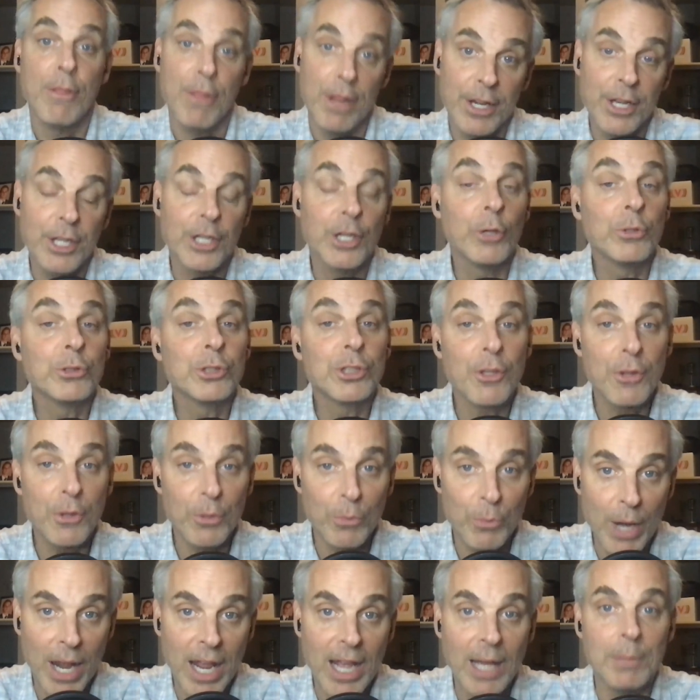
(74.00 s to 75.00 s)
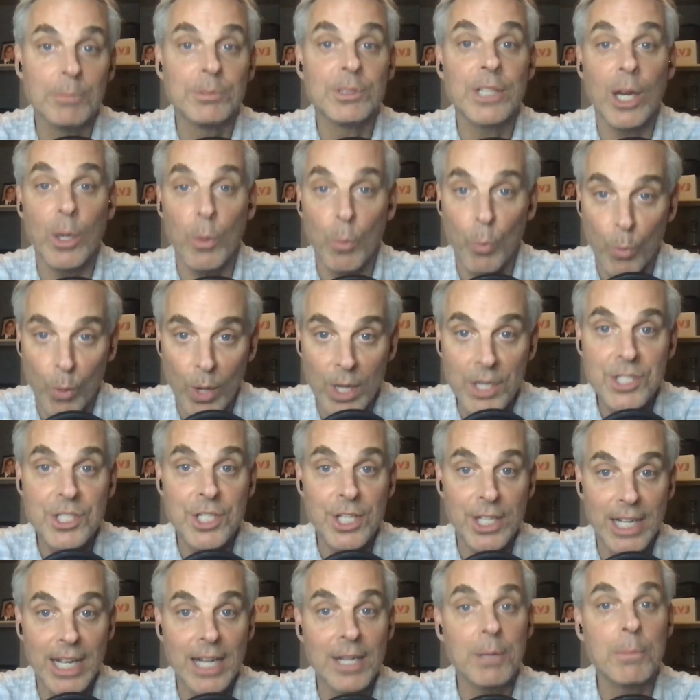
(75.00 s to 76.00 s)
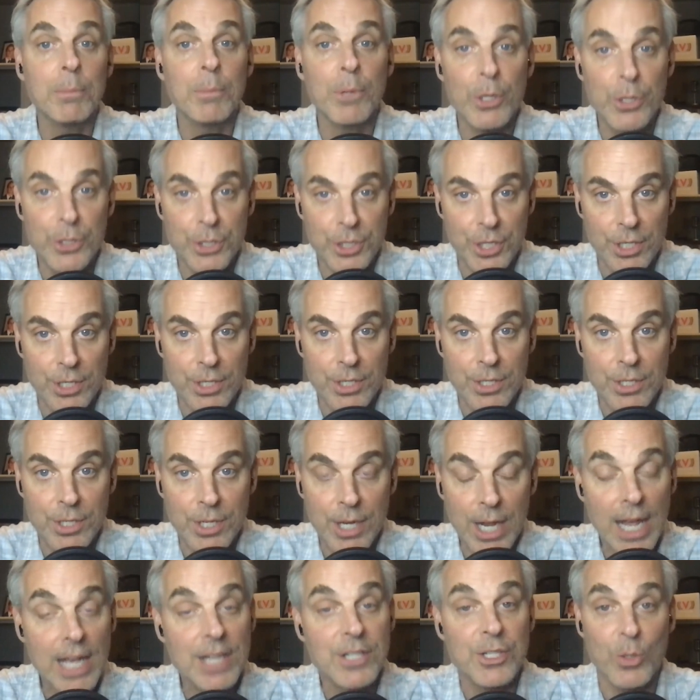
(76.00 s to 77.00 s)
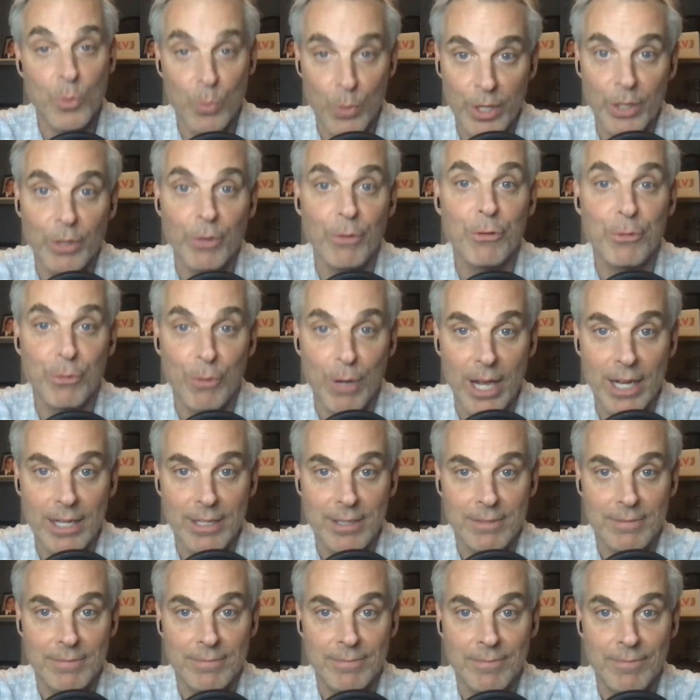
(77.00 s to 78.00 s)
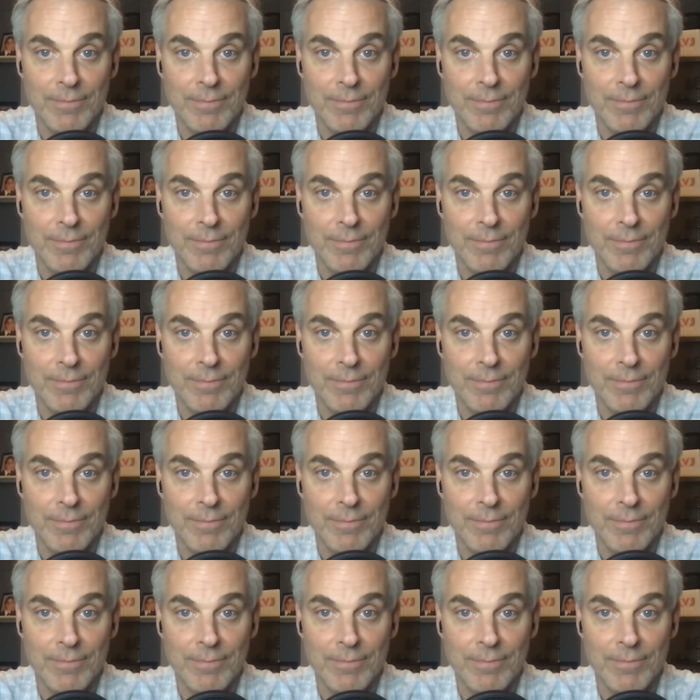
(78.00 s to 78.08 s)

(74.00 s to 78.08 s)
Then he goes to the Rams and once again emerges as a real threat.